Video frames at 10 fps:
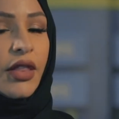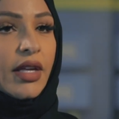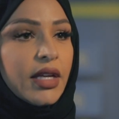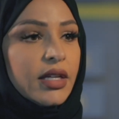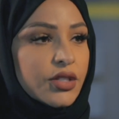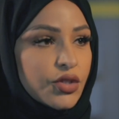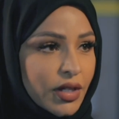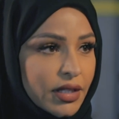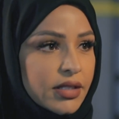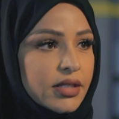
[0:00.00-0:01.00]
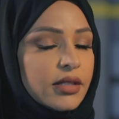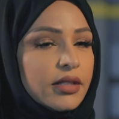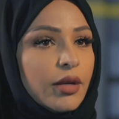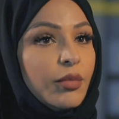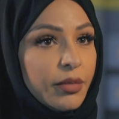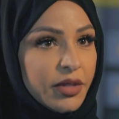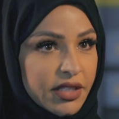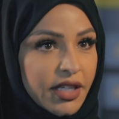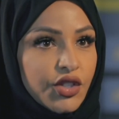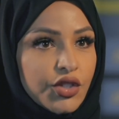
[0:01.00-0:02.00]
The strict
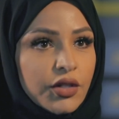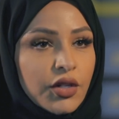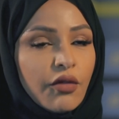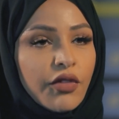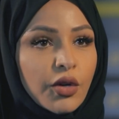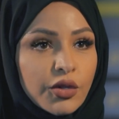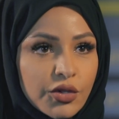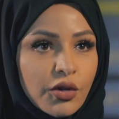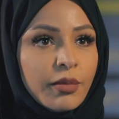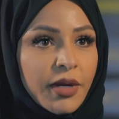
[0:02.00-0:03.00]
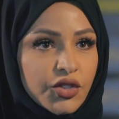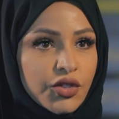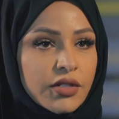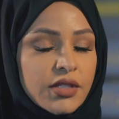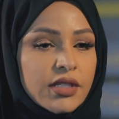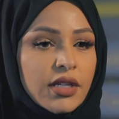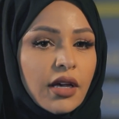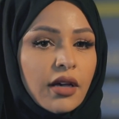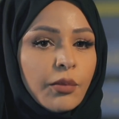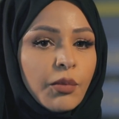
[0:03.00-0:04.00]
implementation of the control measures
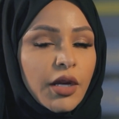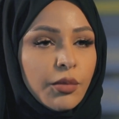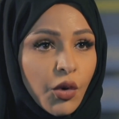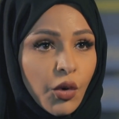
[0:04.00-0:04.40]
in